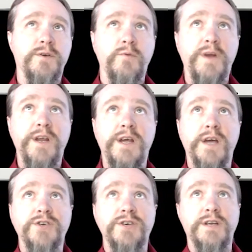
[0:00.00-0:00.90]

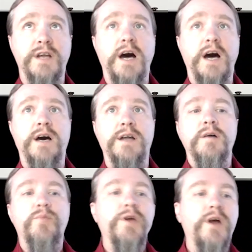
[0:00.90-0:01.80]
remediation on
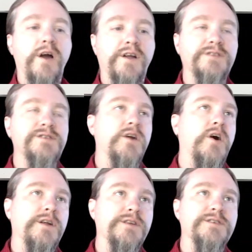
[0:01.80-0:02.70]
pre-audits and
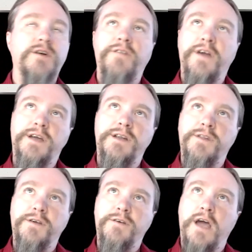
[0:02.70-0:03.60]
audits and all that kind of
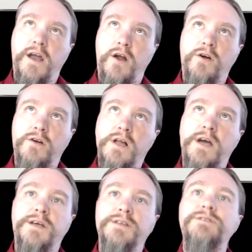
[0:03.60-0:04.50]
thing at our
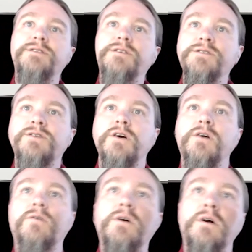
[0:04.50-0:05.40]
clients.
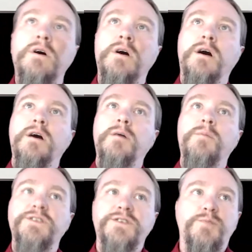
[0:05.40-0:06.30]
So
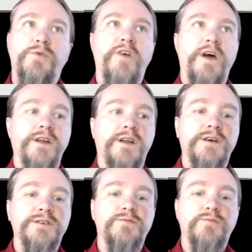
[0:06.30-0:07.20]
this has provided
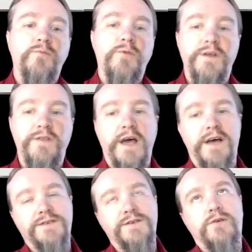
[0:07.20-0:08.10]
us with,
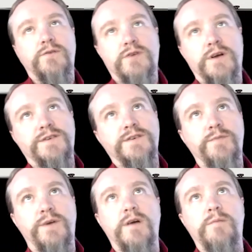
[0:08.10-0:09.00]
as Zero Trust has
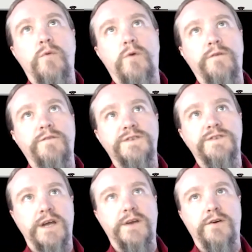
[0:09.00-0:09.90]
become more of a
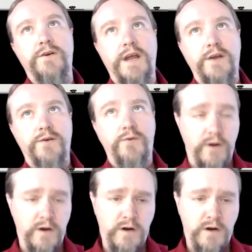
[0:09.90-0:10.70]
standard and/or